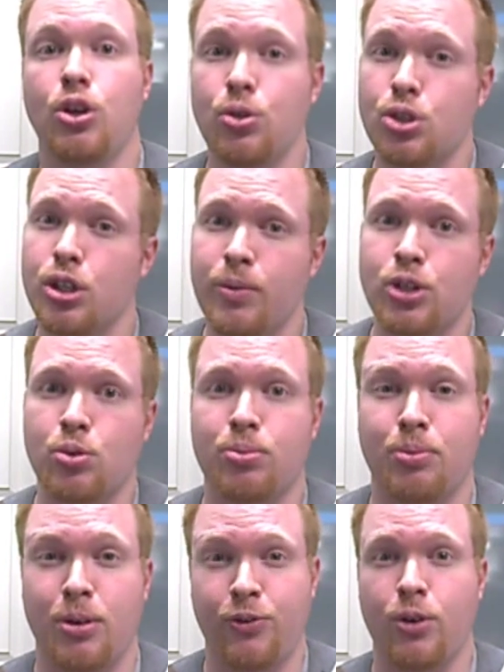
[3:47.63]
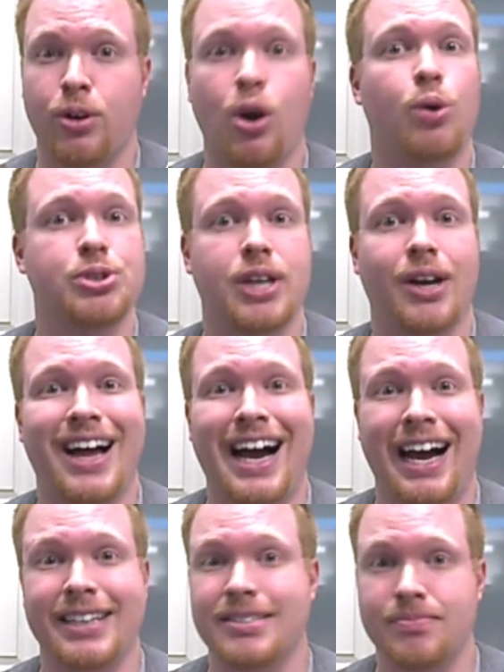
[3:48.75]
Usually we prefer to
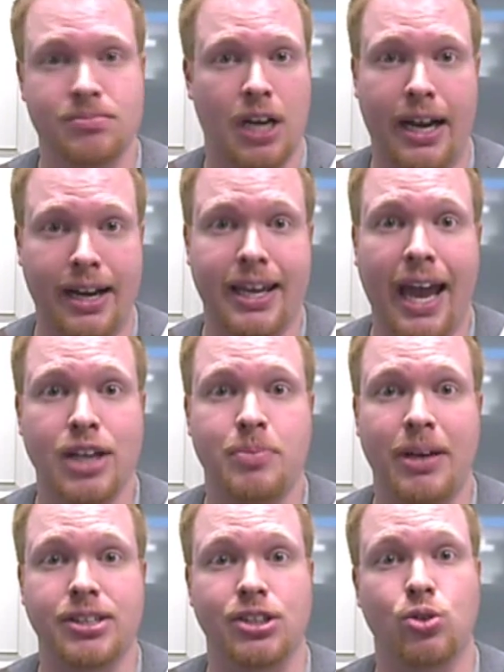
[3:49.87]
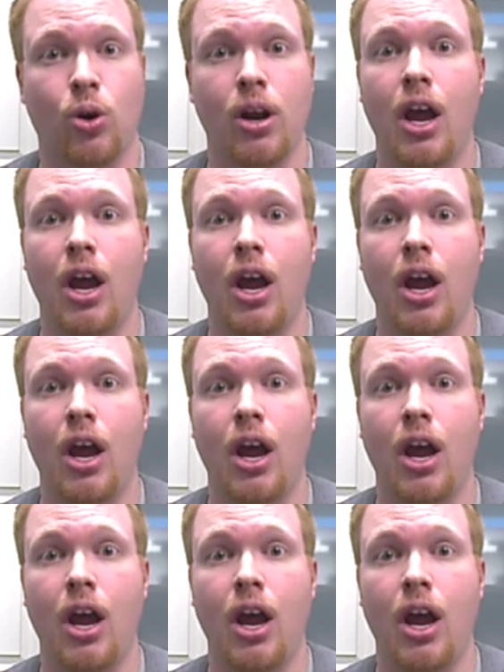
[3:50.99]
wholesale on a cash basis,